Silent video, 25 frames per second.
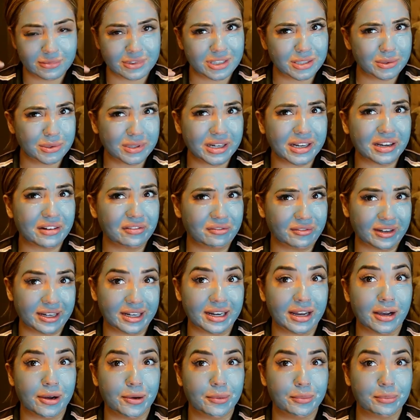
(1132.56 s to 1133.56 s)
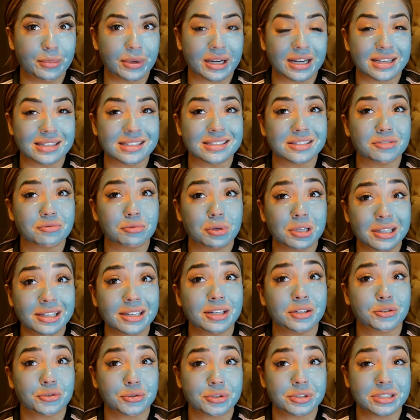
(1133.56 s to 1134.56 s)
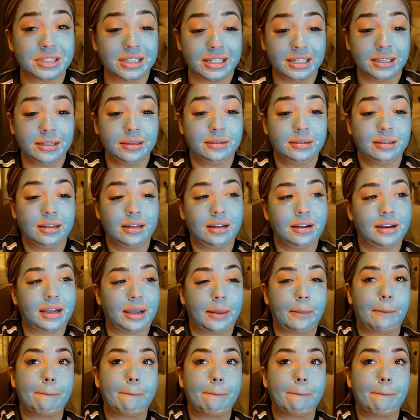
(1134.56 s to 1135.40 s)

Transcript: See what I can find out, because it's really interesting. Okay.